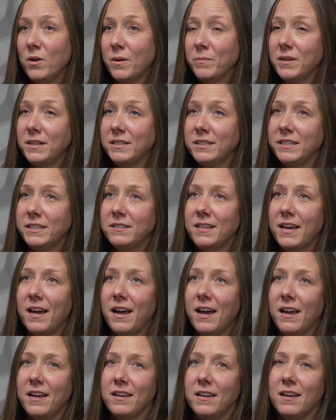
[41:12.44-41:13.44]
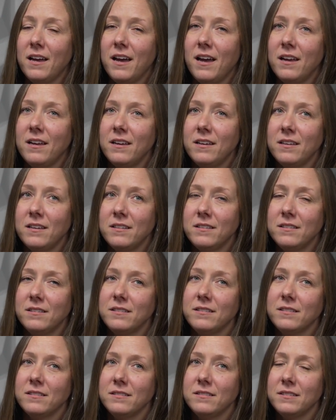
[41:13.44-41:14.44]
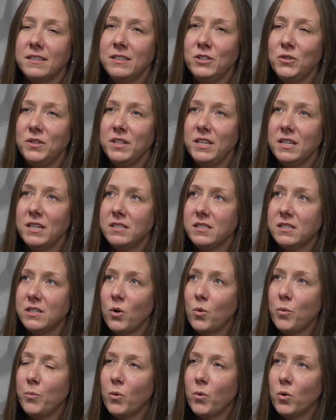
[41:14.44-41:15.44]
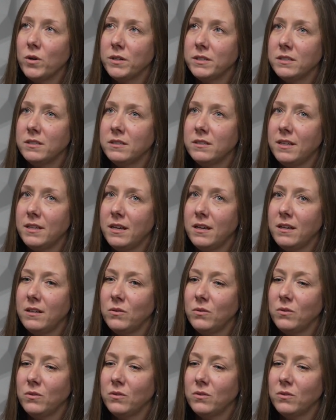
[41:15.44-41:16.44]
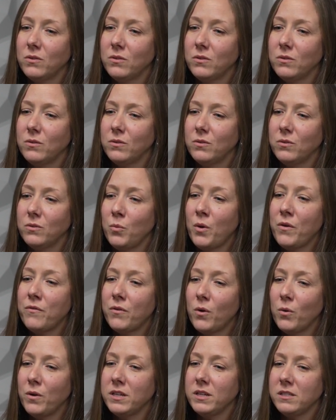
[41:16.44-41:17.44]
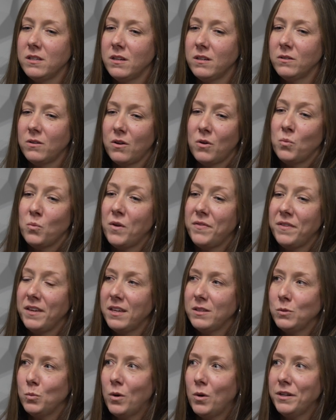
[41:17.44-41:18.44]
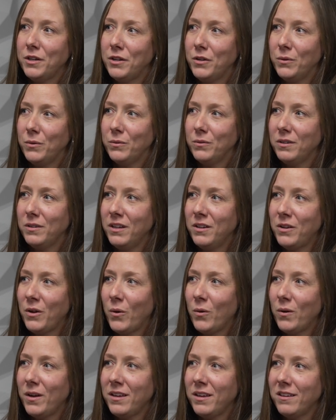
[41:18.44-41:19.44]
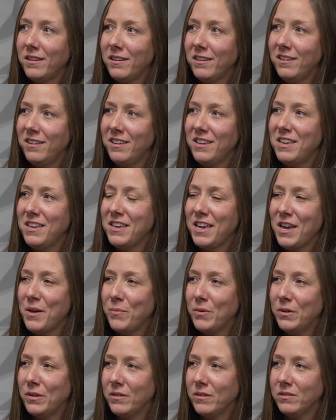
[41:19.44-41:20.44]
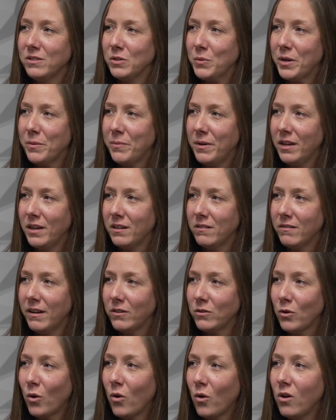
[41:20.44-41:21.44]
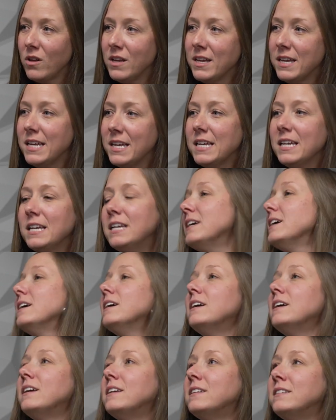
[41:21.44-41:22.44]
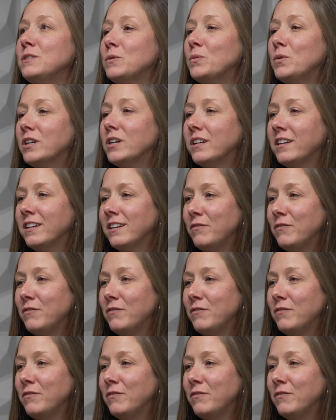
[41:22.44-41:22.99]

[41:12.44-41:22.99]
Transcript: I'm glad to hear that. I do think it's so important that we focus on what the kids want to do. You can't put a square peg in a round hole. Yeah. It doesn't work.